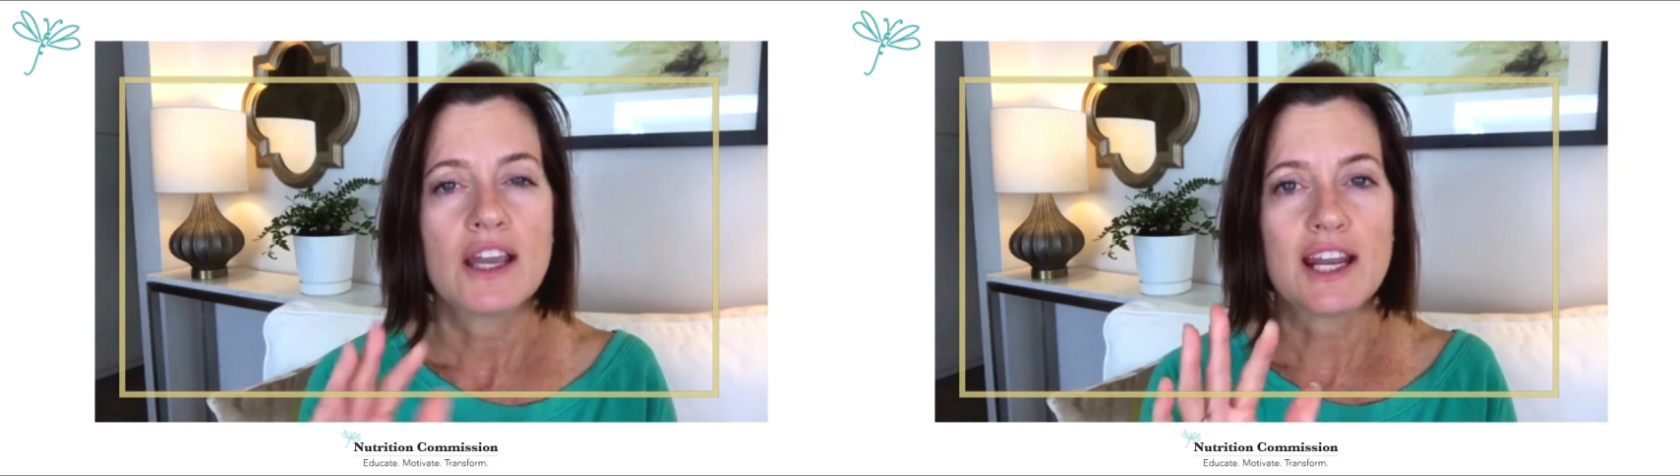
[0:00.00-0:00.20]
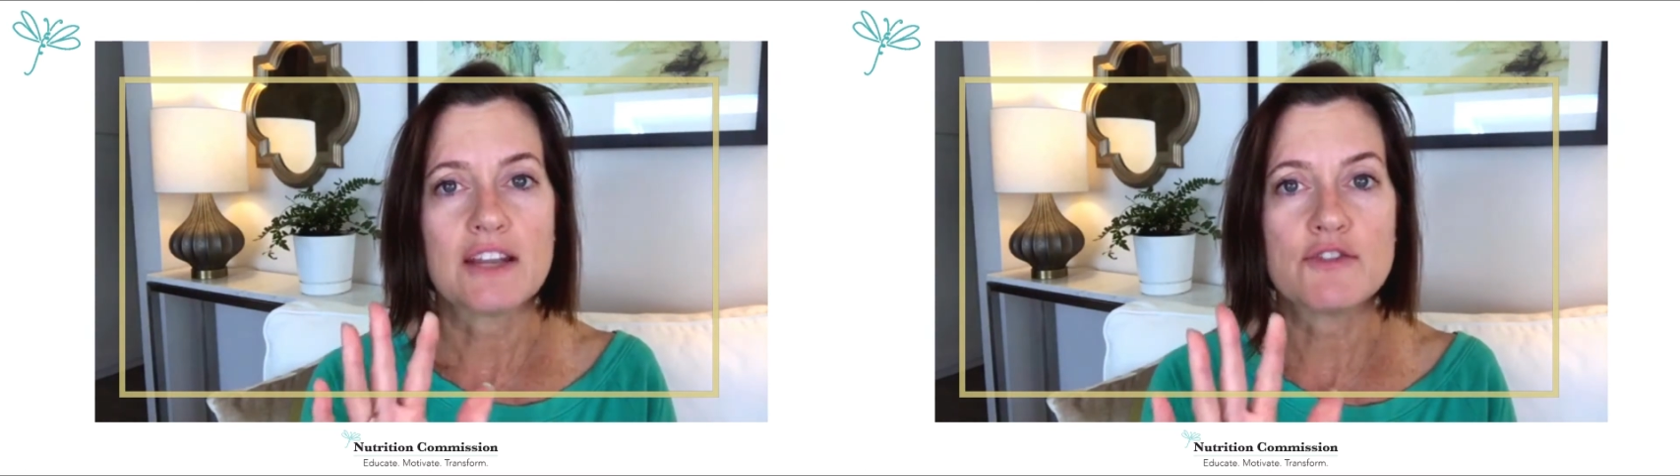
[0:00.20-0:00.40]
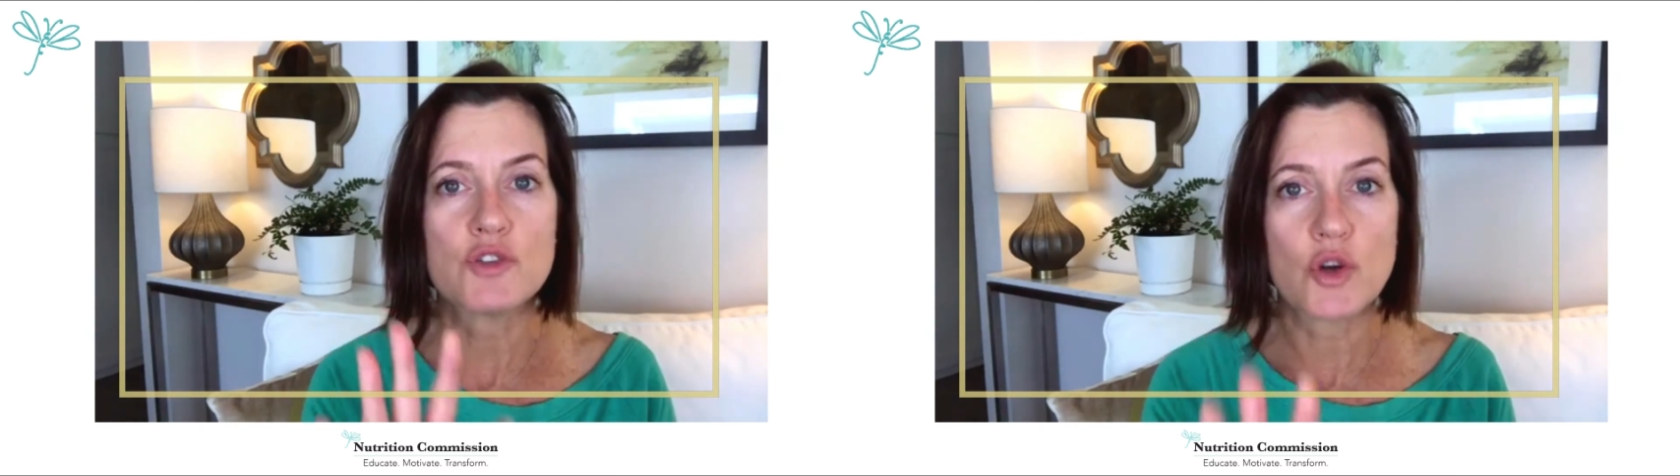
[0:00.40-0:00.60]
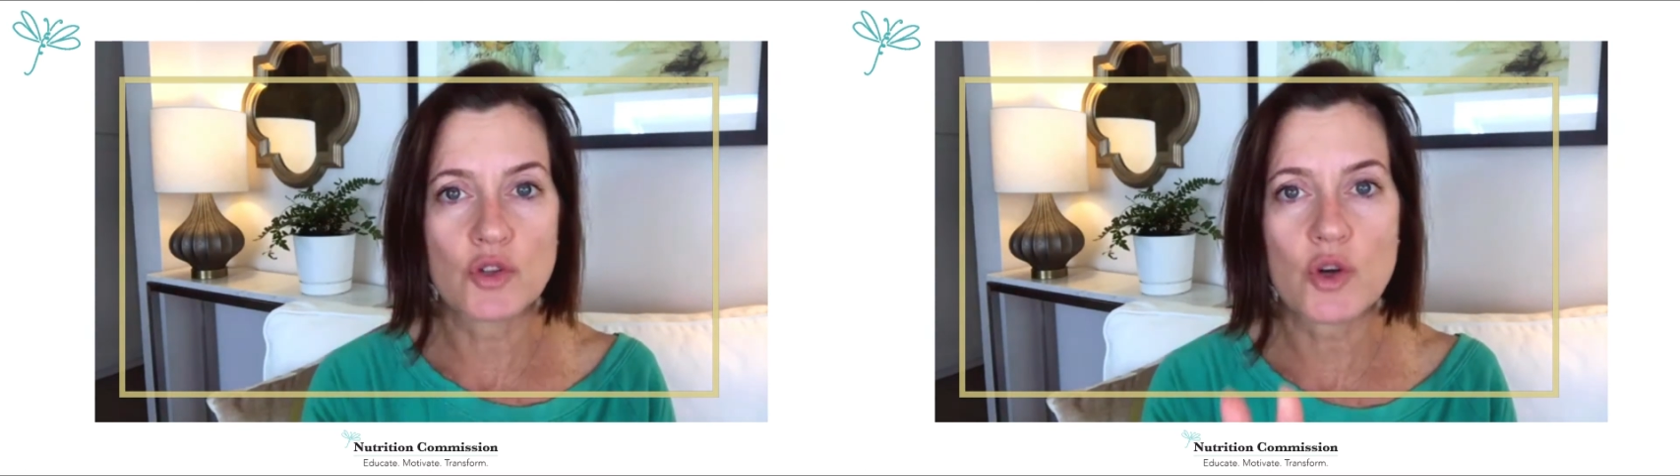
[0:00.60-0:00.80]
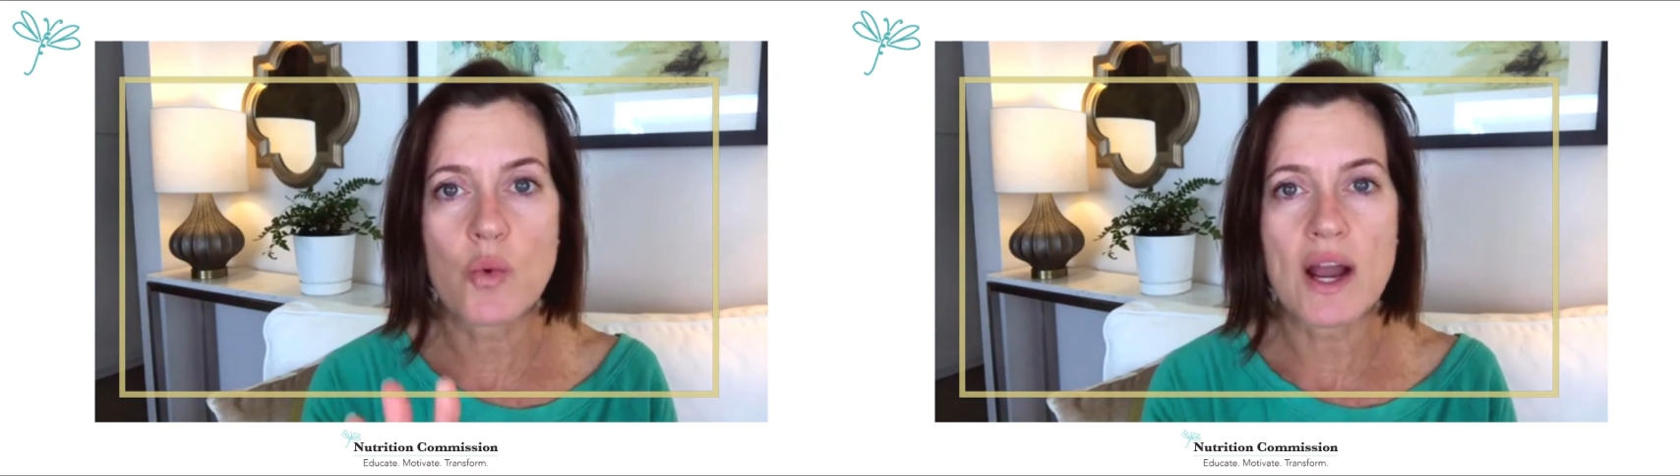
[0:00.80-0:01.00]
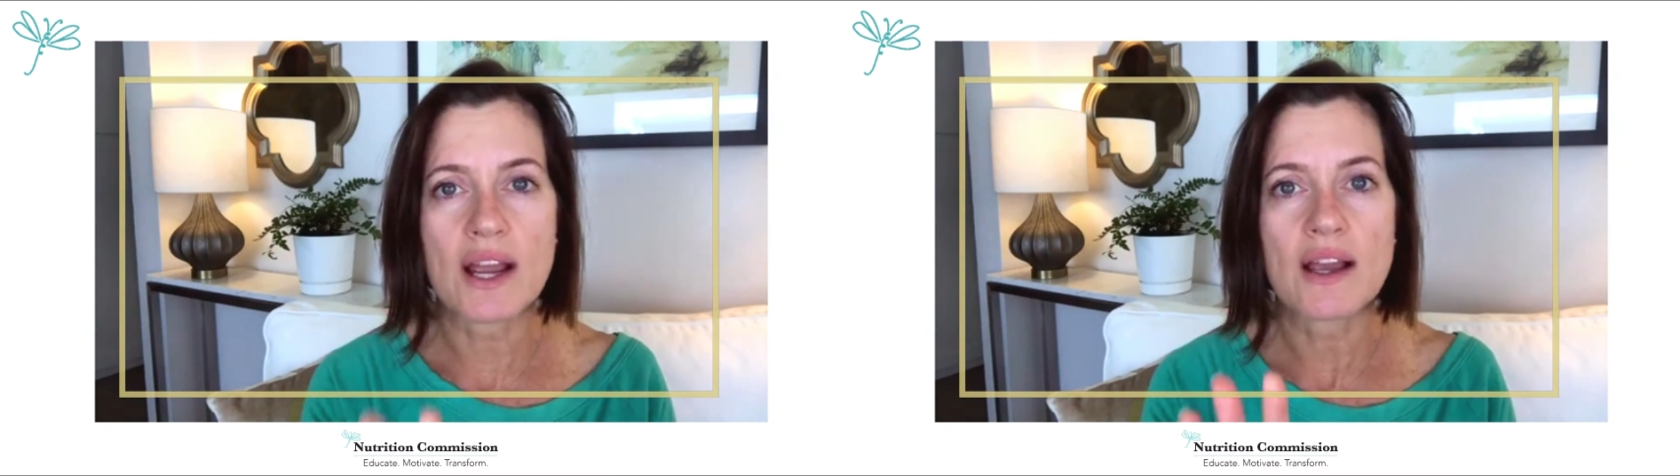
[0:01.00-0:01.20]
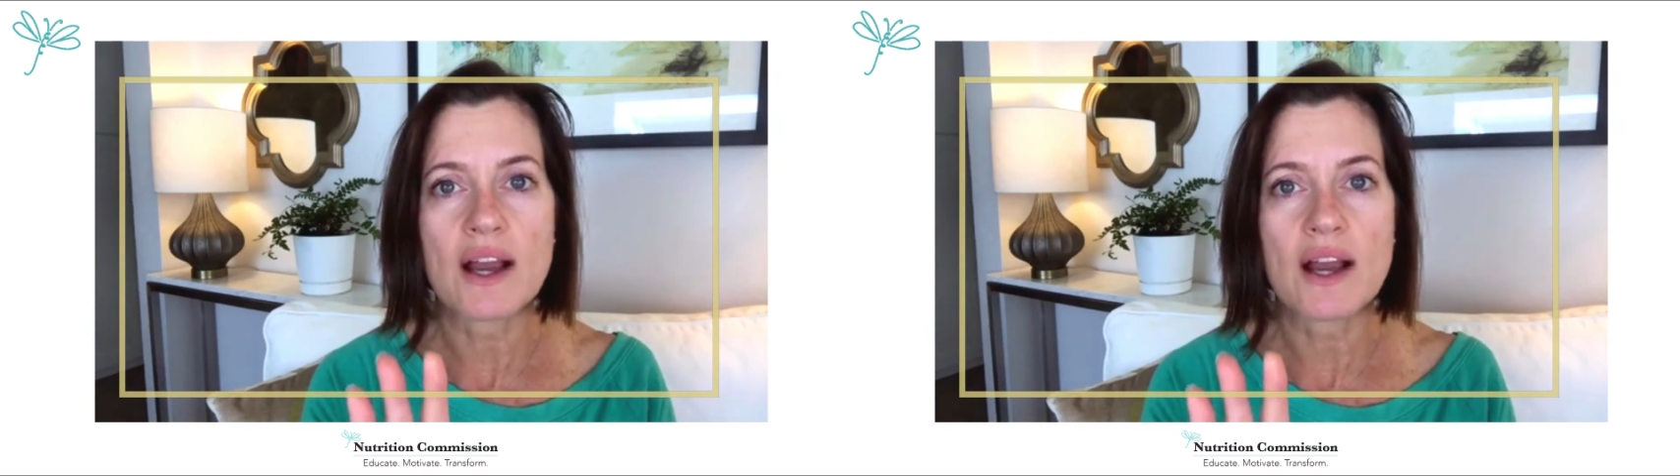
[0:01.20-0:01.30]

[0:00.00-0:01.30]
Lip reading: And if you don't know why